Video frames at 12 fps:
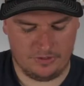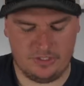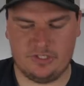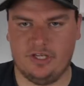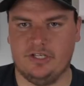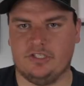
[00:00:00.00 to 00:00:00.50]

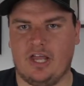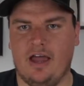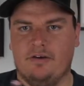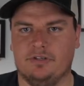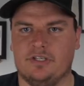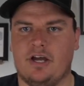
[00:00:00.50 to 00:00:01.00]
these things. I
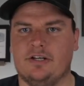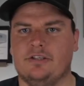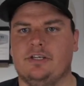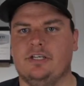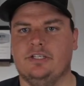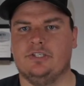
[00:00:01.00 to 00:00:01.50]
have a ton of
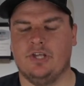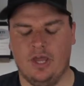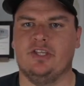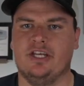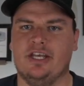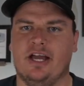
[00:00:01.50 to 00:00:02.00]
these.
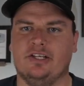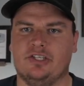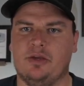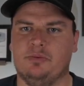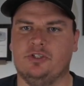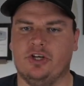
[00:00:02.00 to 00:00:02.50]
The next
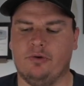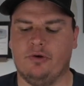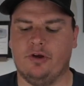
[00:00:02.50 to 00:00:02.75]
type of jig we're